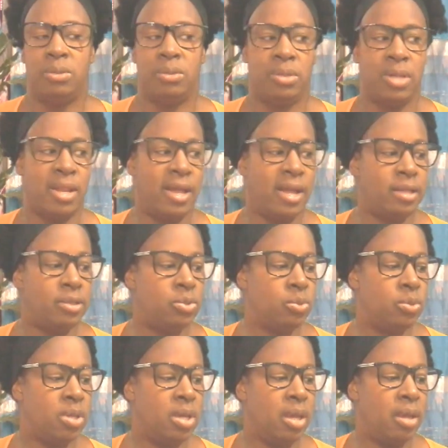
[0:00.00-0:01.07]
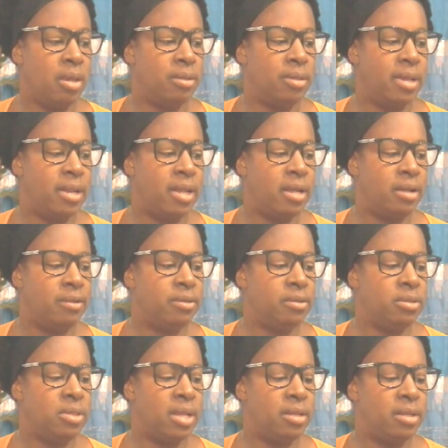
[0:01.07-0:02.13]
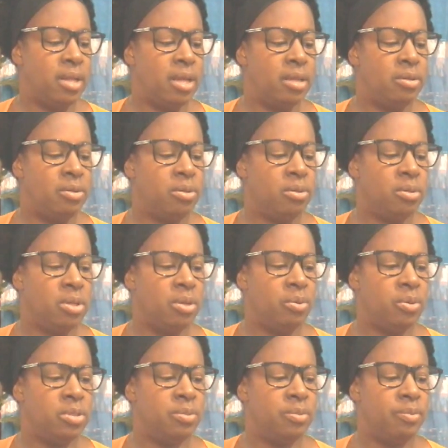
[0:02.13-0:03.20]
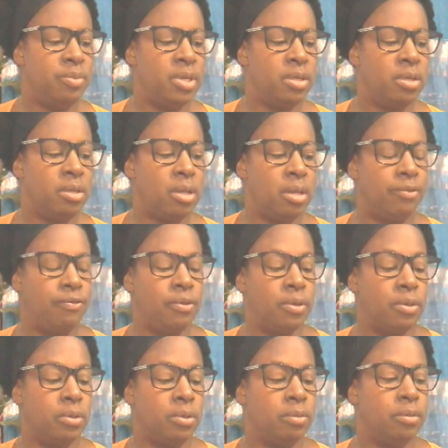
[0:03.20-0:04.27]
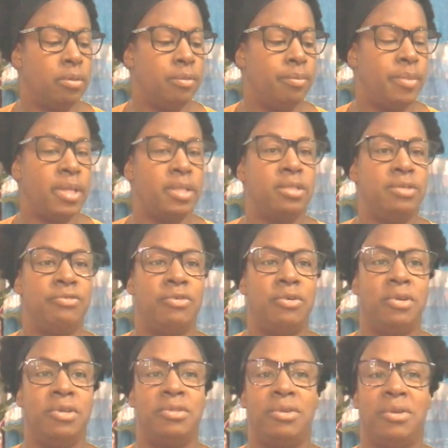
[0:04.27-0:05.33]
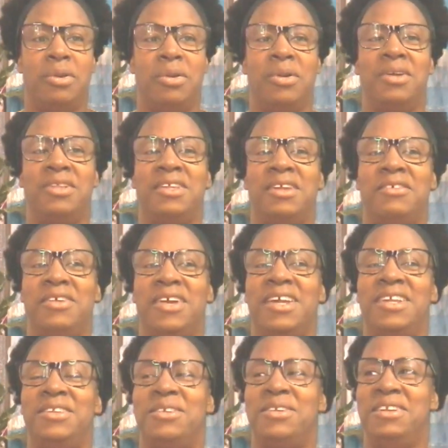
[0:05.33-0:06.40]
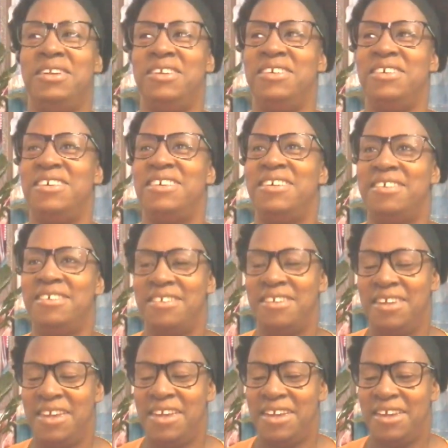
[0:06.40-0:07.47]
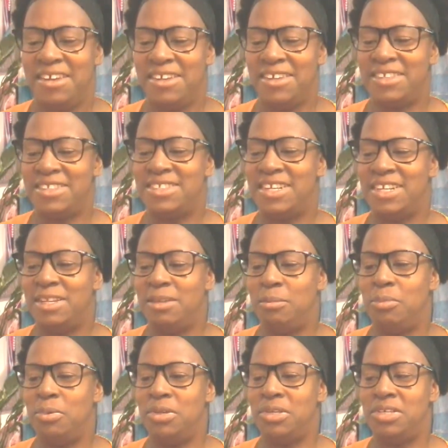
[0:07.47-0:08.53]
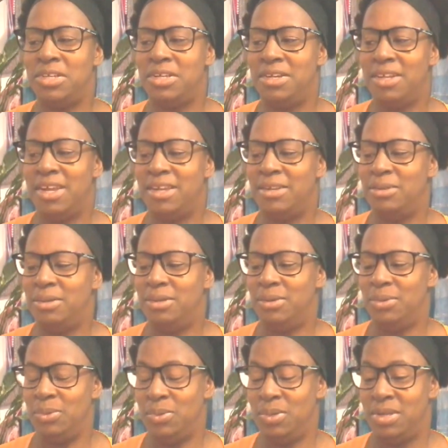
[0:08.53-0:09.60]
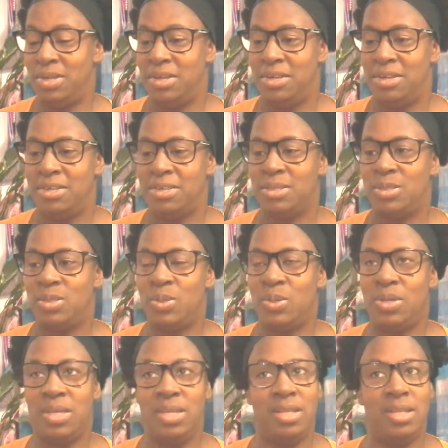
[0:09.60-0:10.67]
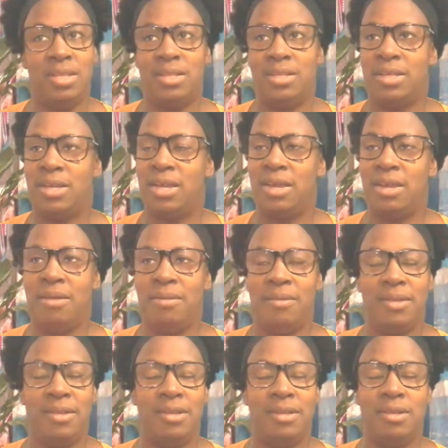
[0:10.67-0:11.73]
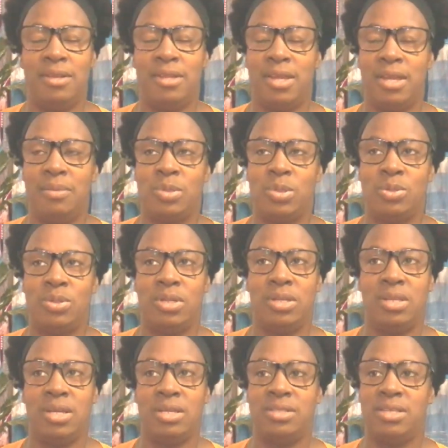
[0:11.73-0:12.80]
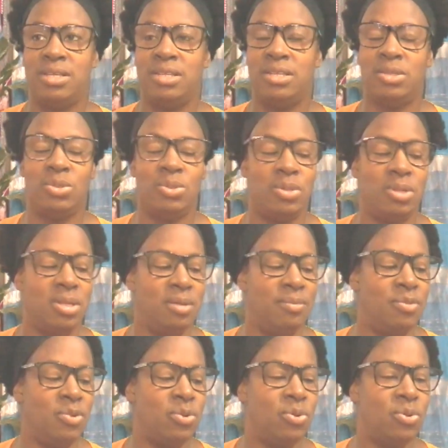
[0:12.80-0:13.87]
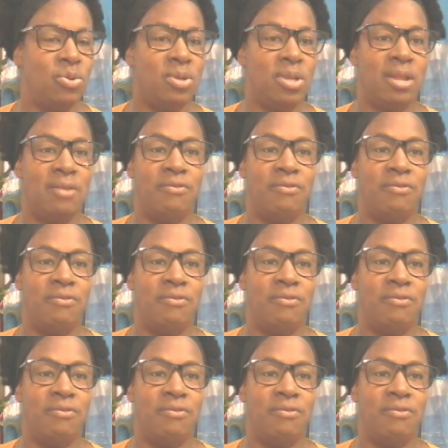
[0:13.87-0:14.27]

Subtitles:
that had to care, that had, that night they was making, I think, a party for it or whatever, I don't know, a celebration, I don't know. So it didn't came. So the next day they told him, you know, that